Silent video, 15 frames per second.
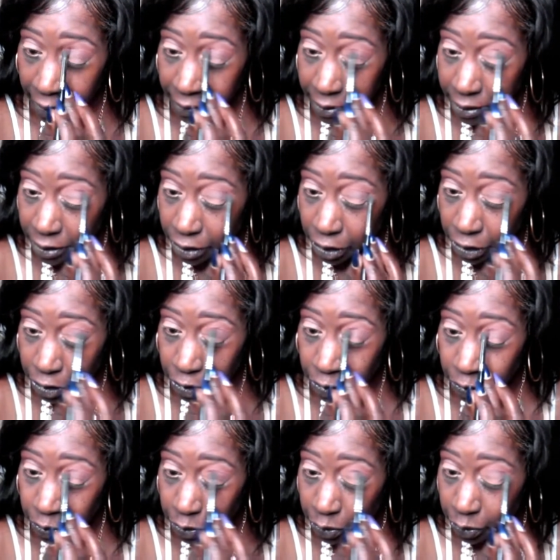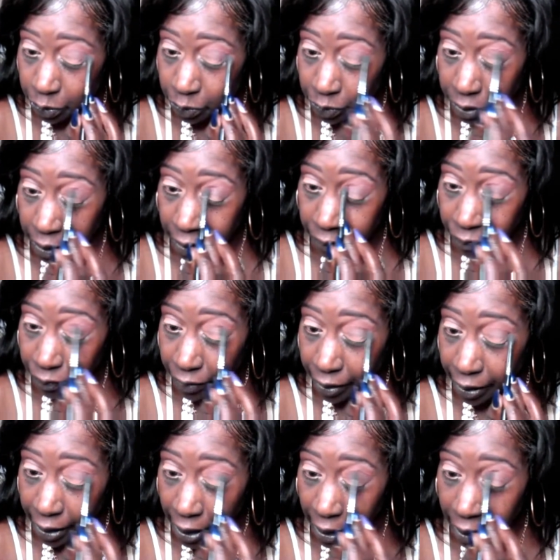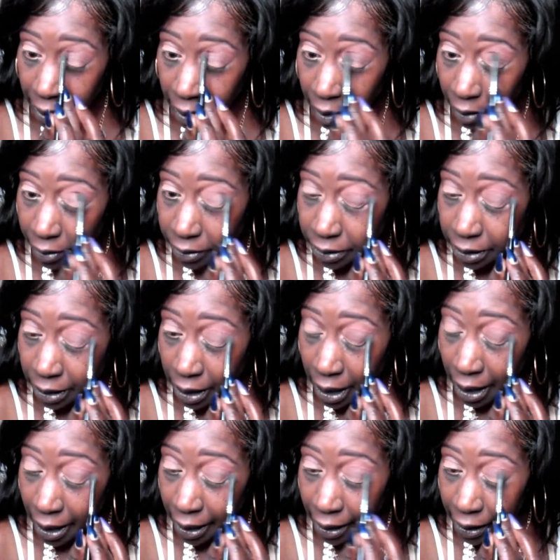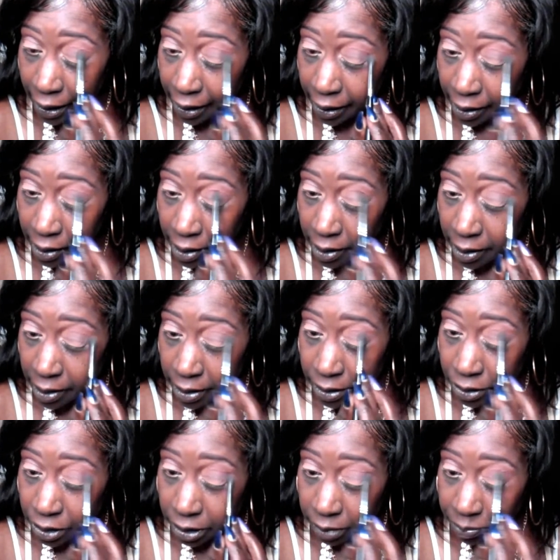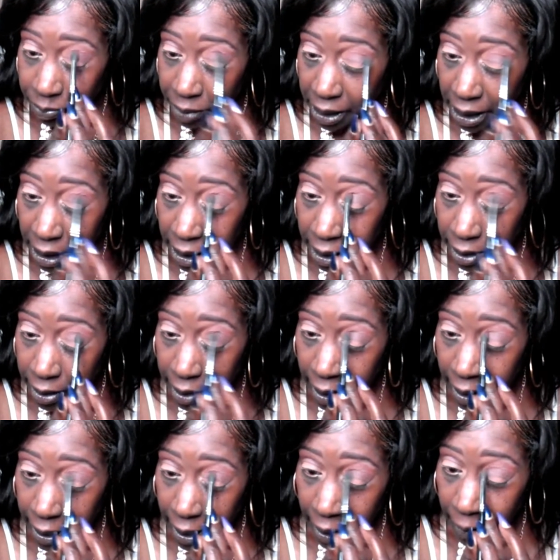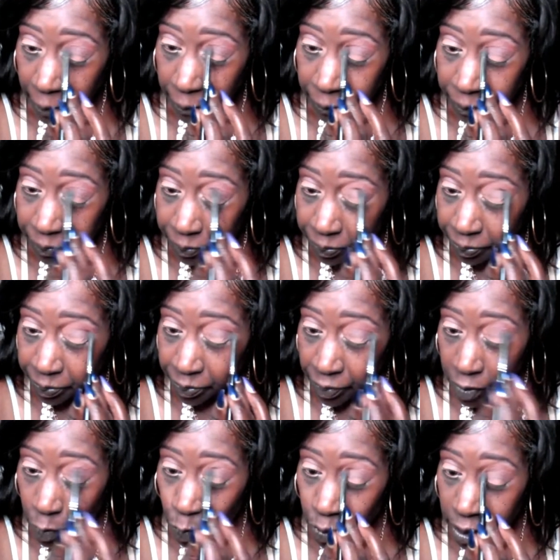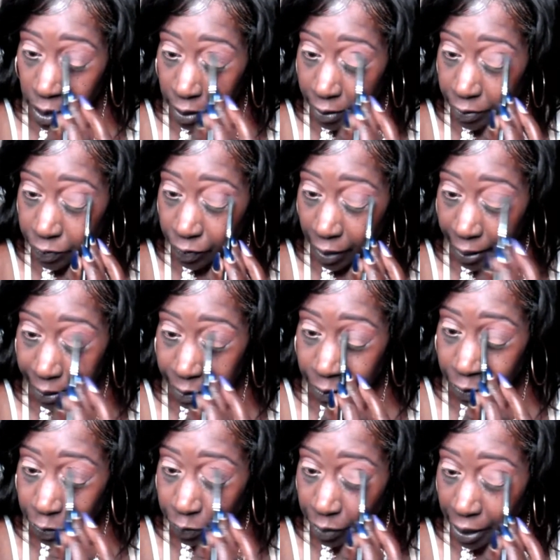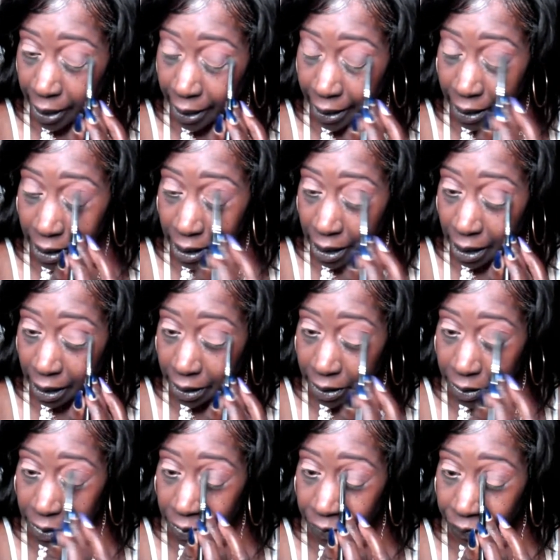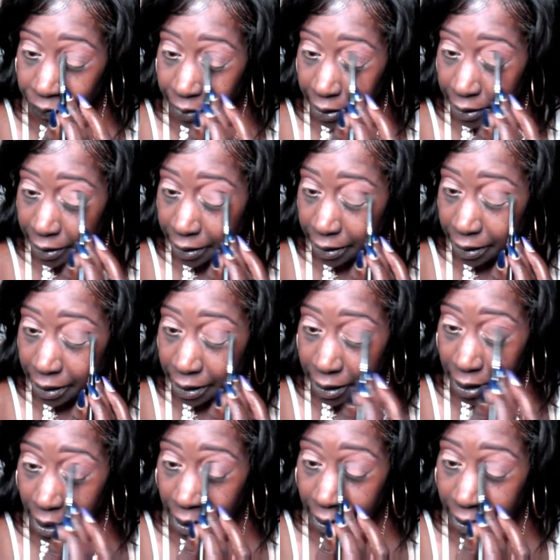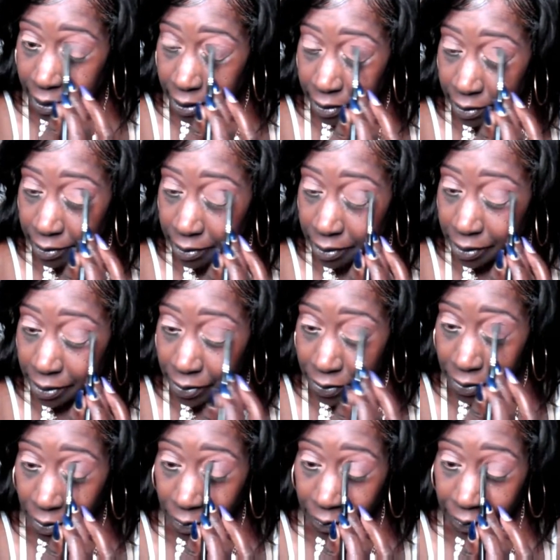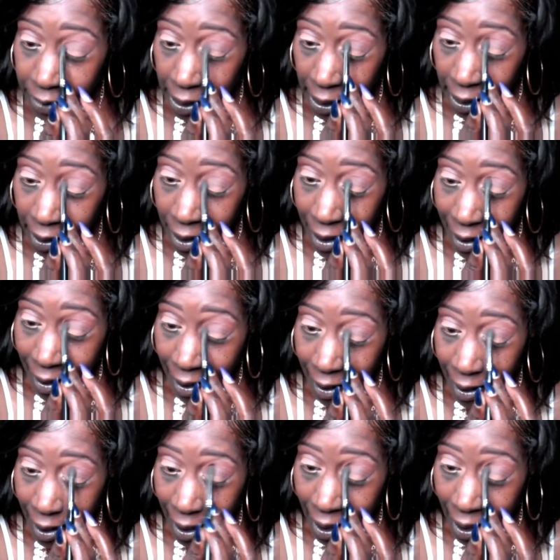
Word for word: in there just to get rid of that harsh line. Just blend that out. We're going to try to do a cut crease tonight. You know,